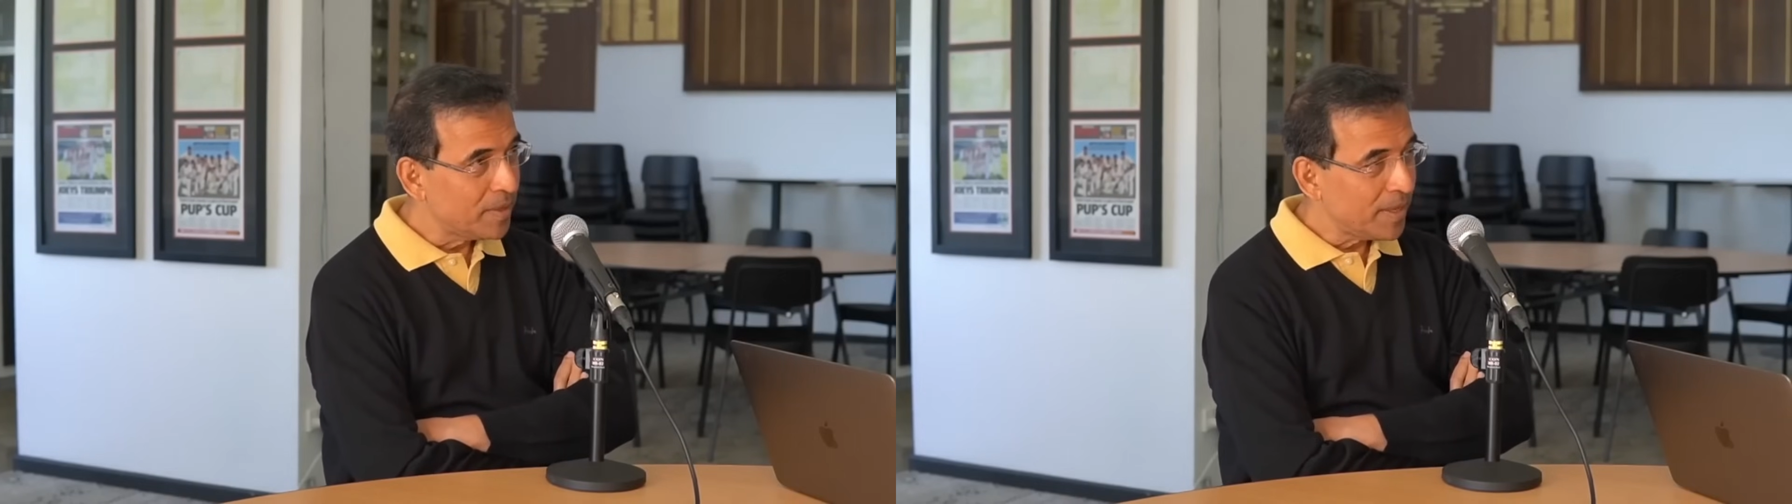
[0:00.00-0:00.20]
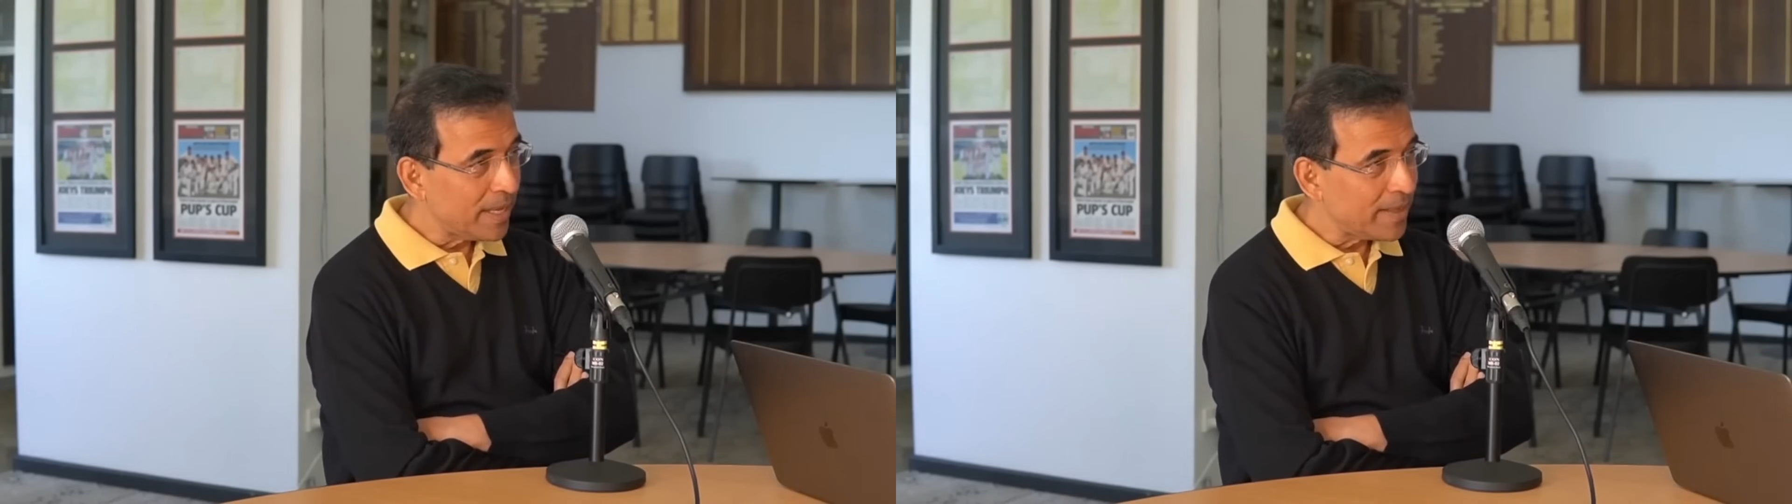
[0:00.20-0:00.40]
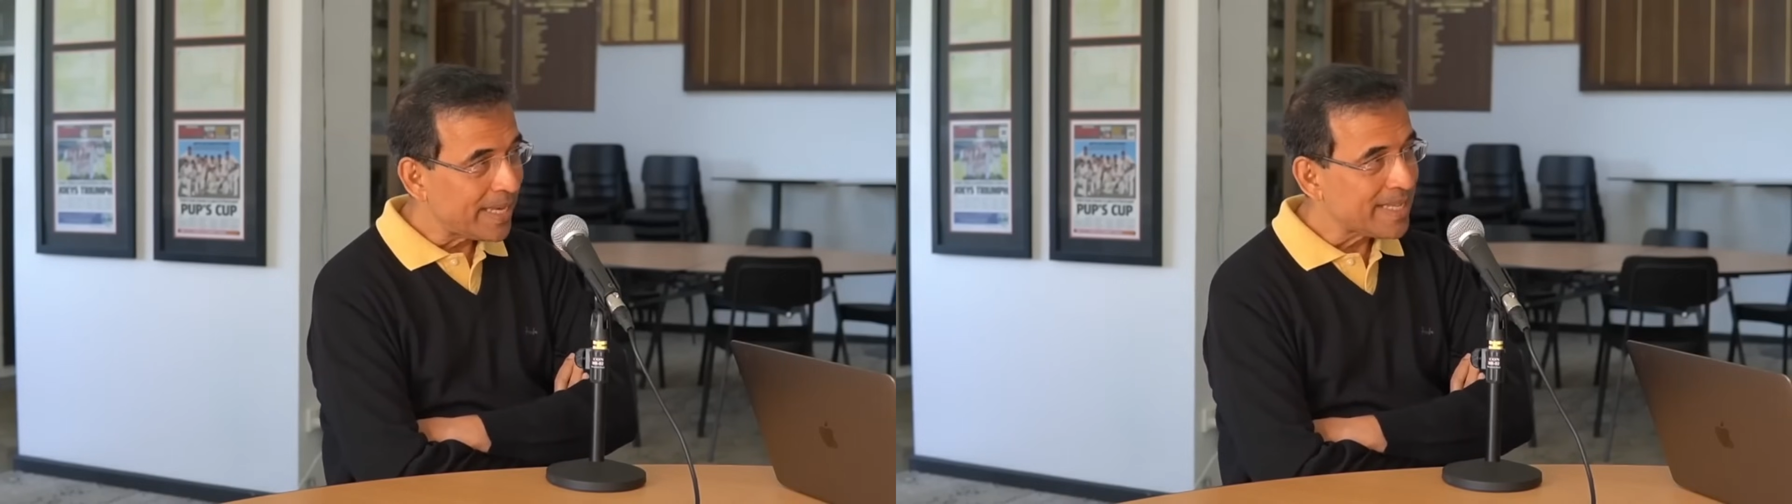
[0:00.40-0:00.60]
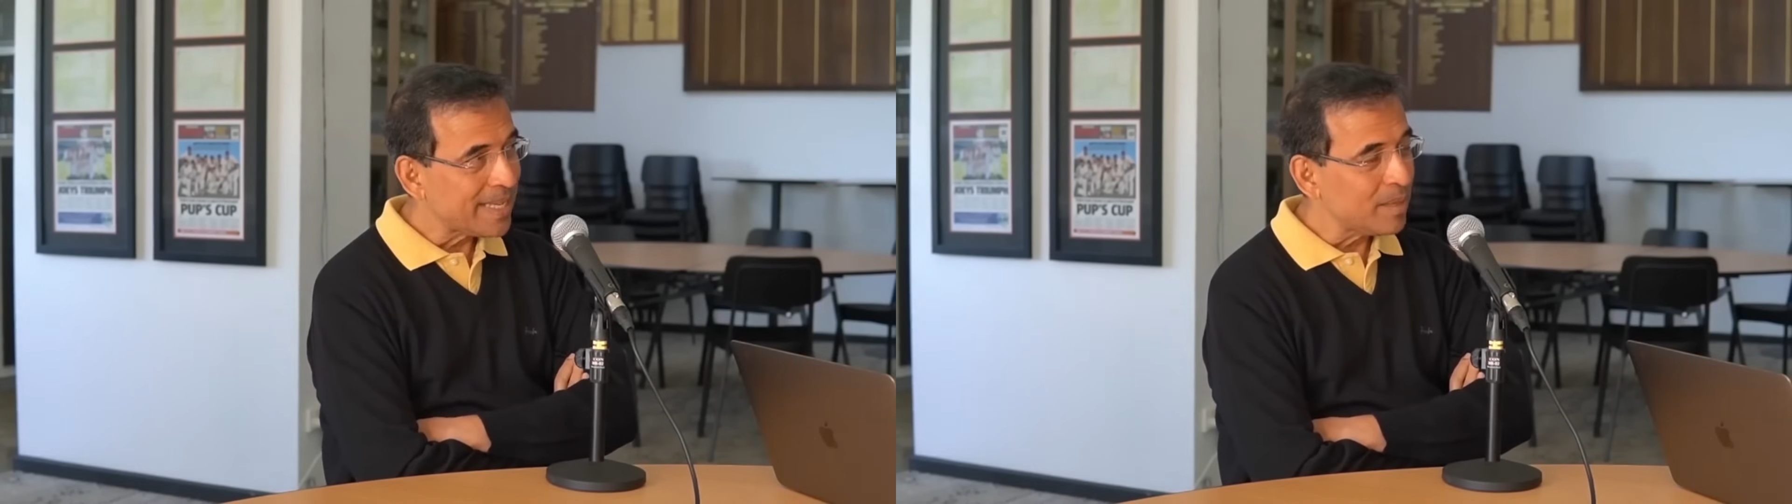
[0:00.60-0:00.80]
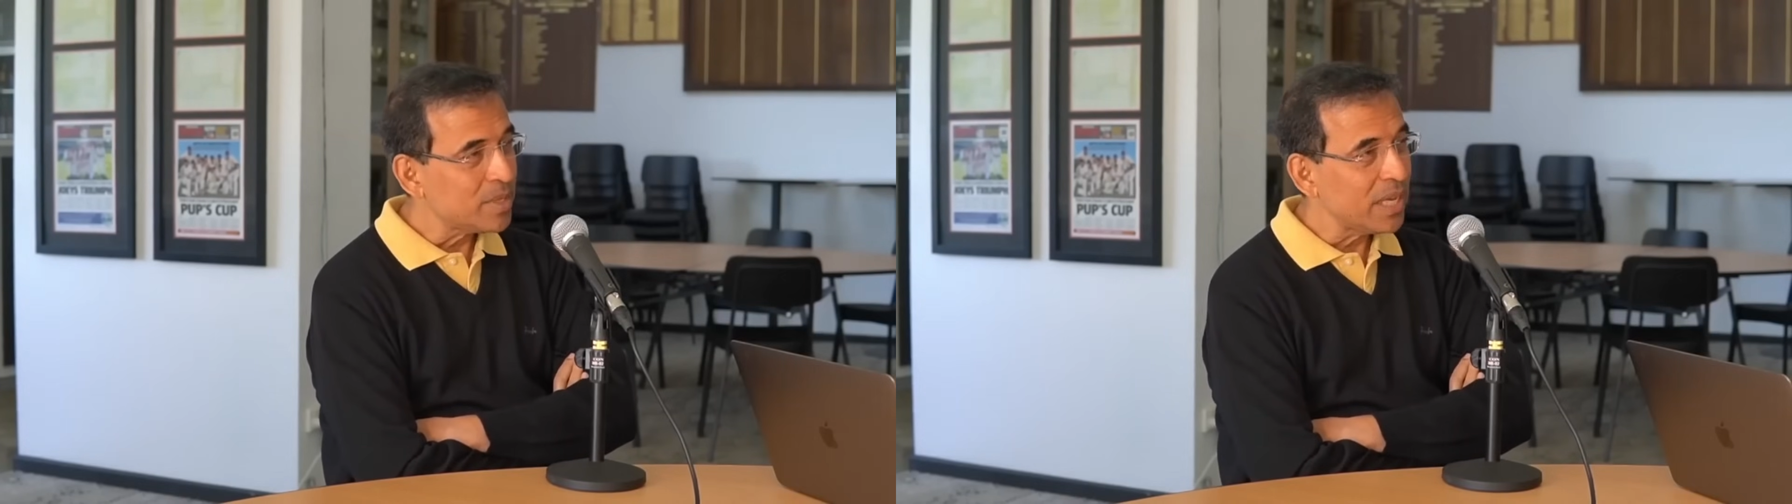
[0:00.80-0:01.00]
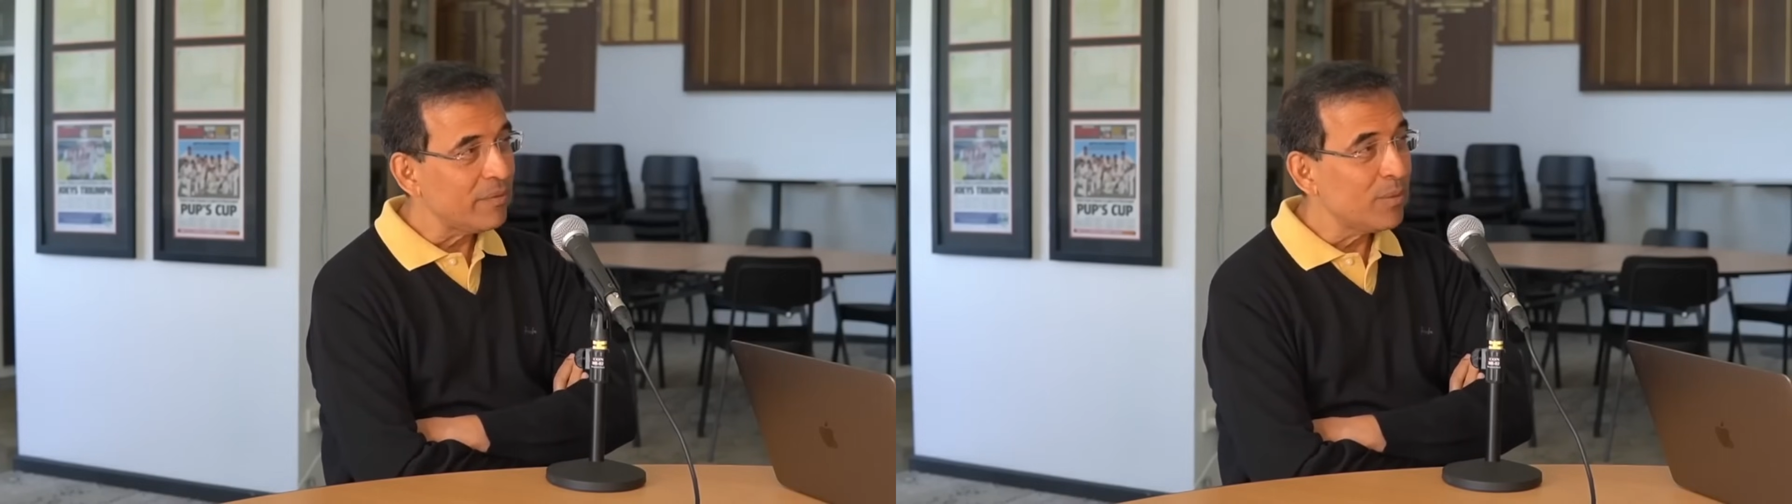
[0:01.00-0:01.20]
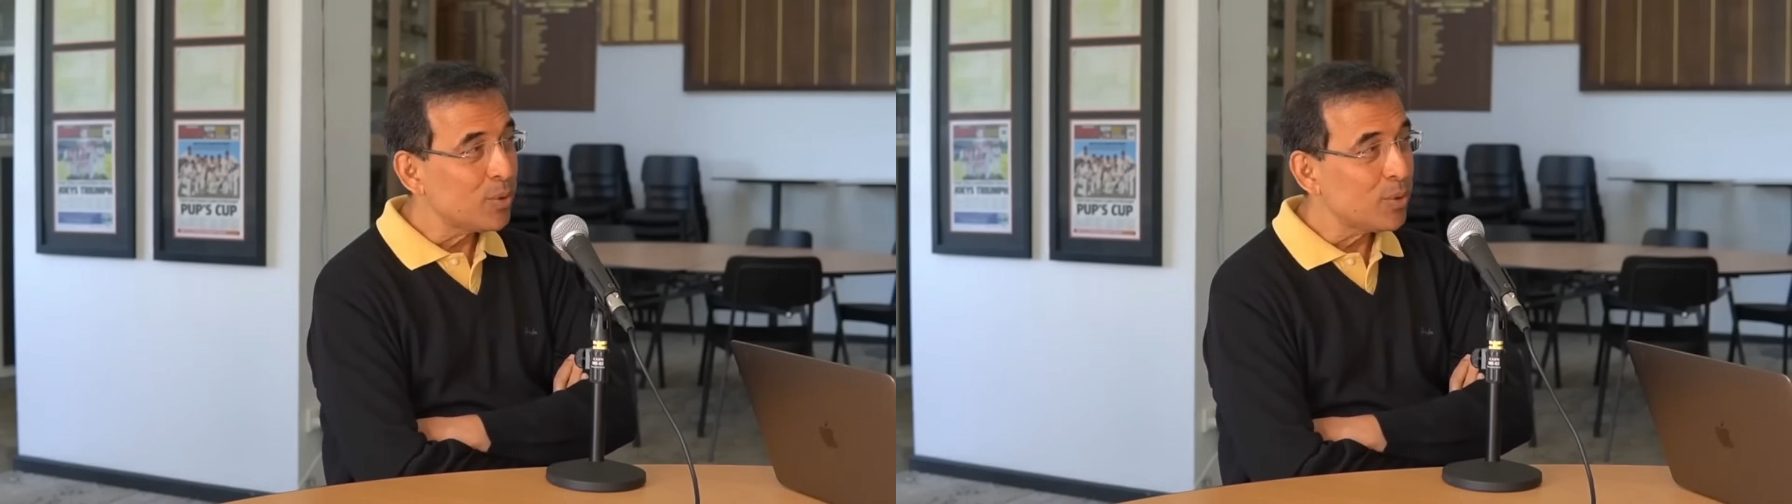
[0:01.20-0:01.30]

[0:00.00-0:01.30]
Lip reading: at that time, saying we